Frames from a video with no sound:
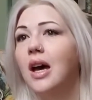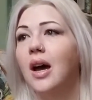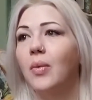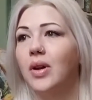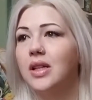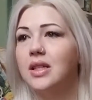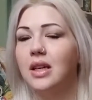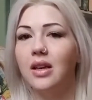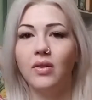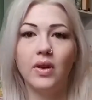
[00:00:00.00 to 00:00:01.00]
I wanted to
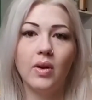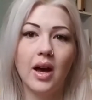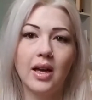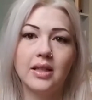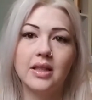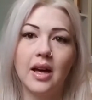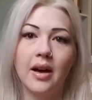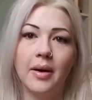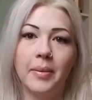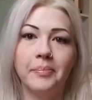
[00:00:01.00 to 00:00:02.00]
give you guys,
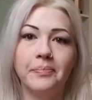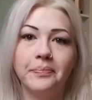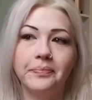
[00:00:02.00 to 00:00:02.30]
that